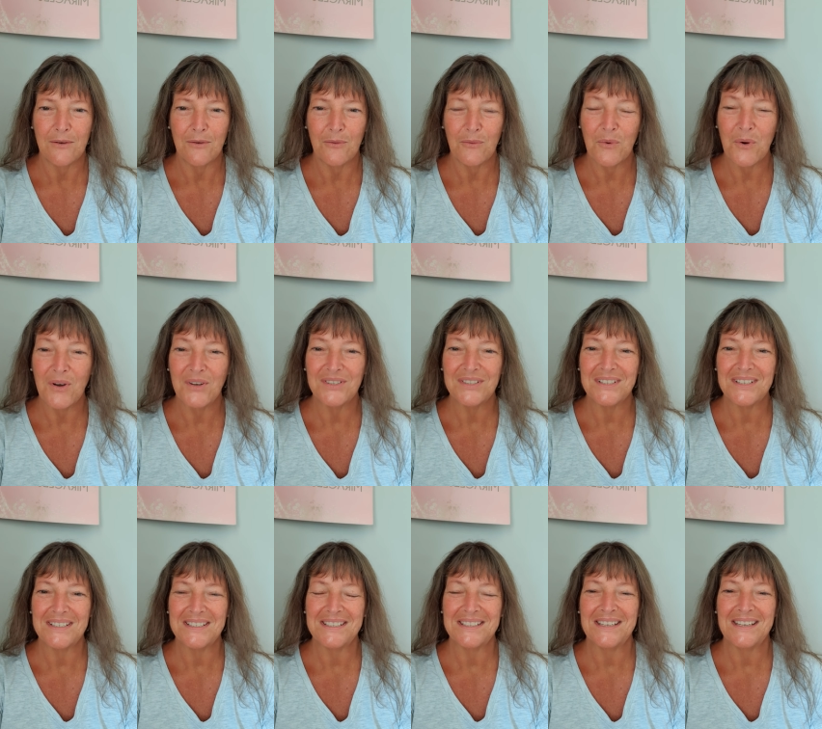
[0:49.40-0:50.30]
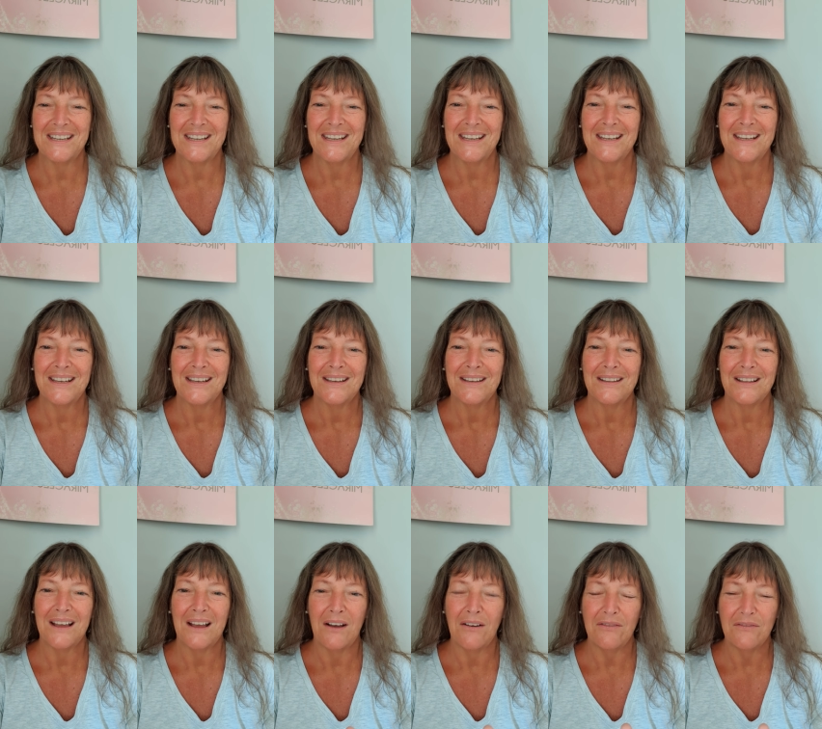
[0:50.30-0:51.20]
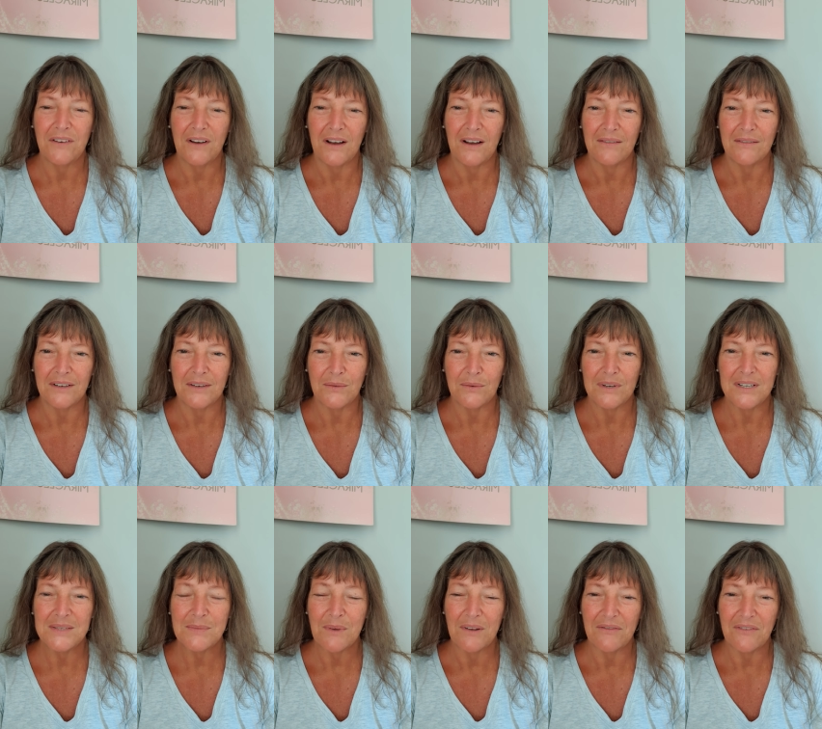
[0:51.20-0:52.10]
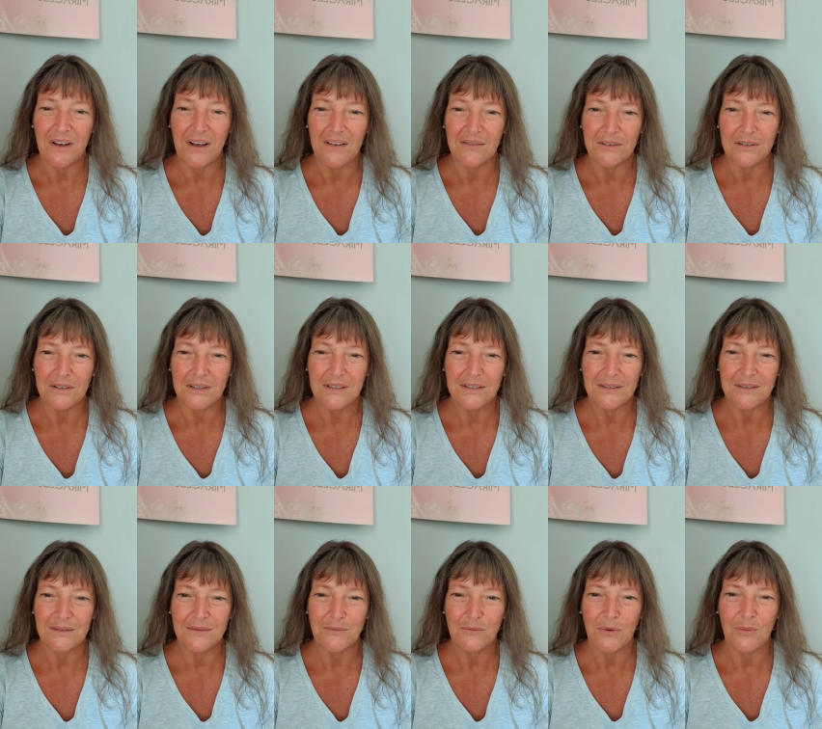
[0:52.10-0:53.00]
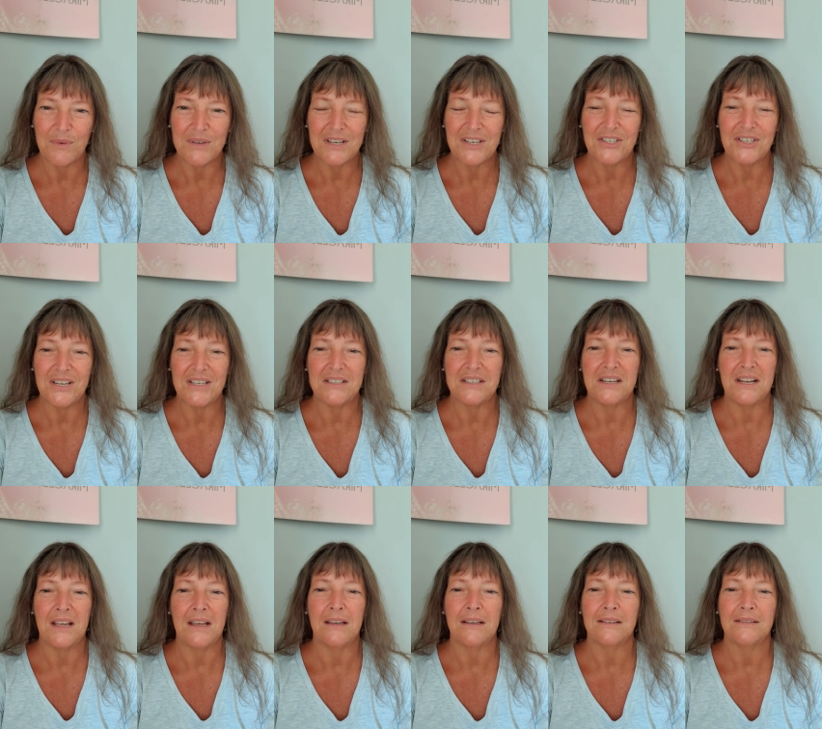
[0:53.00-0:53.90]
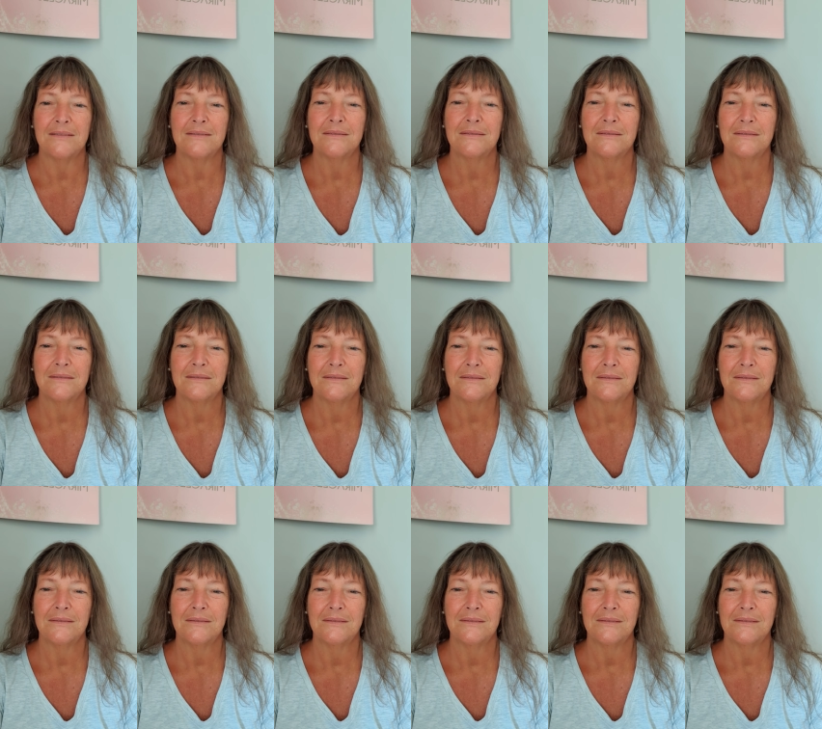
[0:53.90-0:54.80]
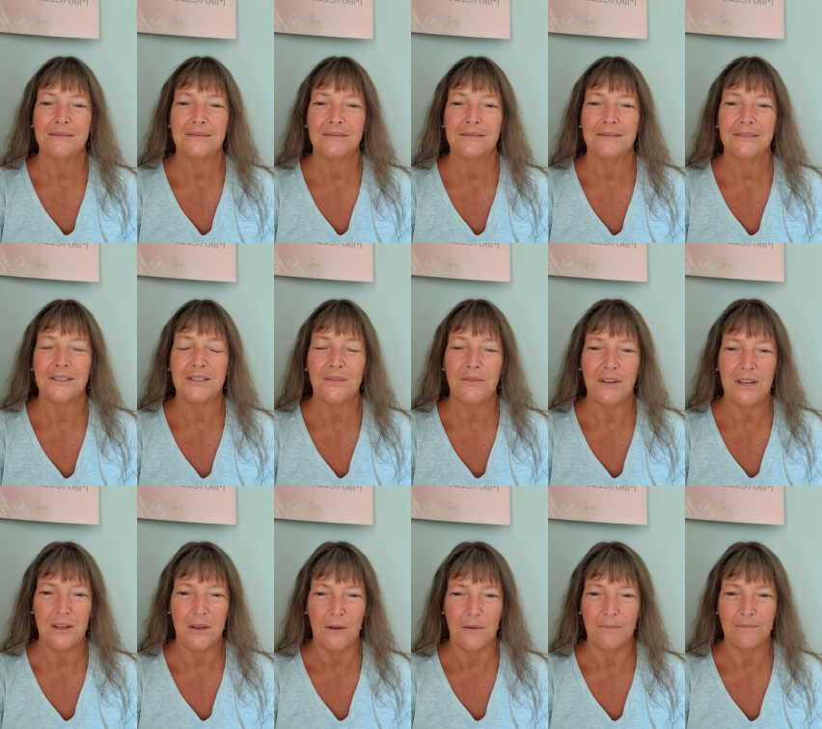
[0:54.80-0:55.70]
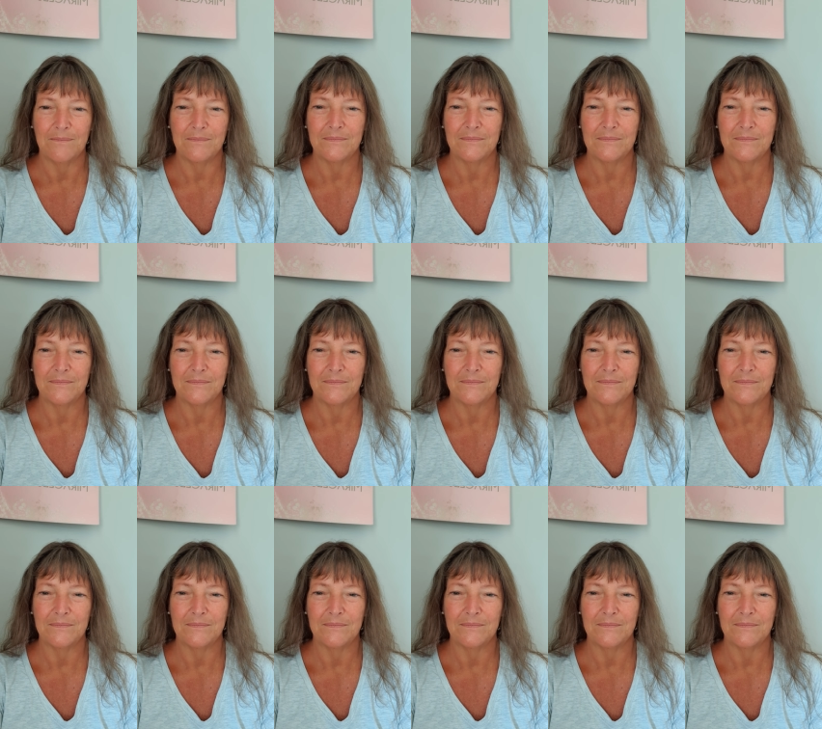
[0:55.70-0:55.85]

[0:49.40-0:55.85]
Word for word: what does our Father, what does my Father want me to share today in the video?